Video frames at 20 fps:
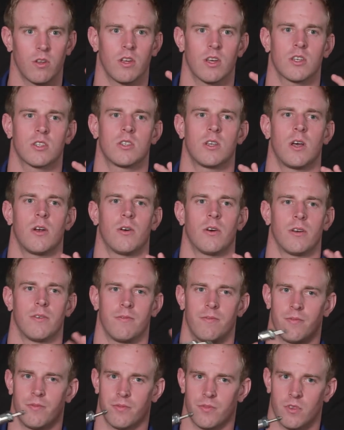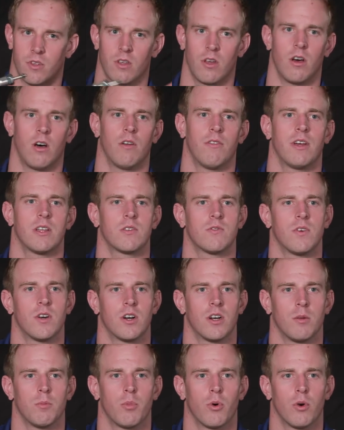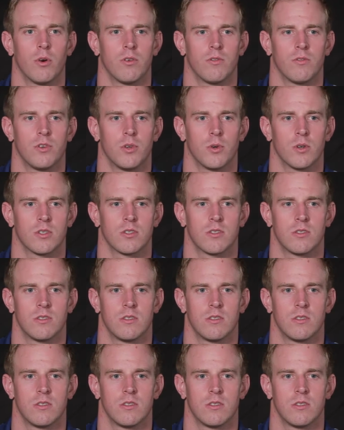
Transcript: etc. All that's very important to us.